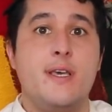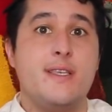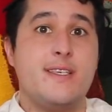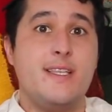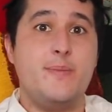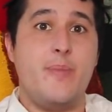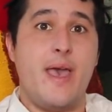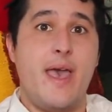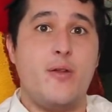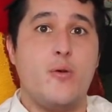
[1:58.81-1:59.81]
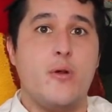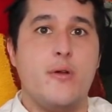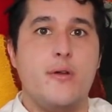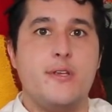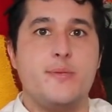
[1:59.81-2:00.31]
since bad
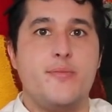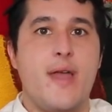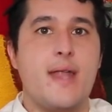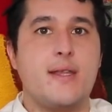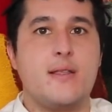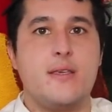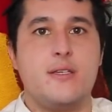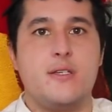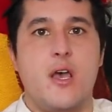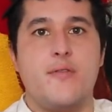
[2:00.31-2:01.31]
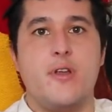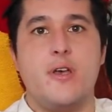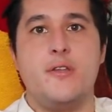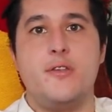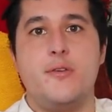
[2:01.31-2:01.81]
horror is practically a genre
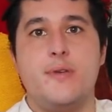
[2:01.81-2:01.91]
unto